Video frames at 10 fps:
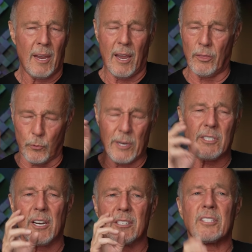And the
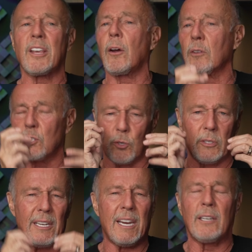reason it's there is you
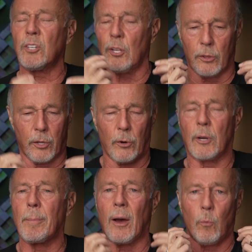need to learn
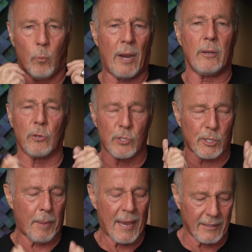about what you're
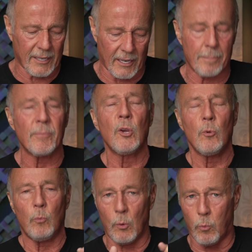spending.
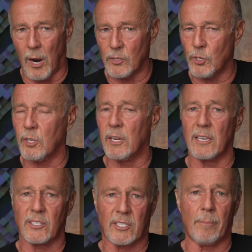We want you to get
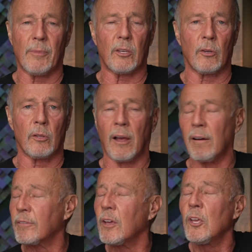something that you'll
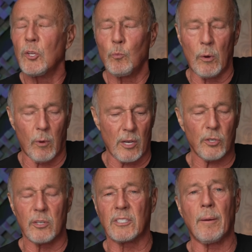love. We want
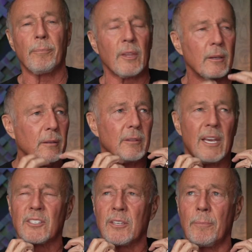you to
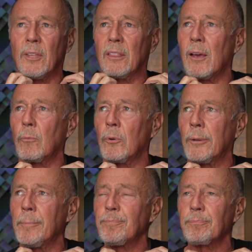get something that
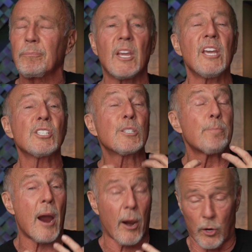will
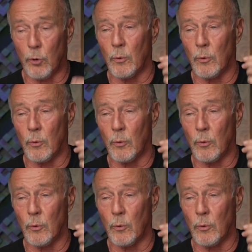inspire you.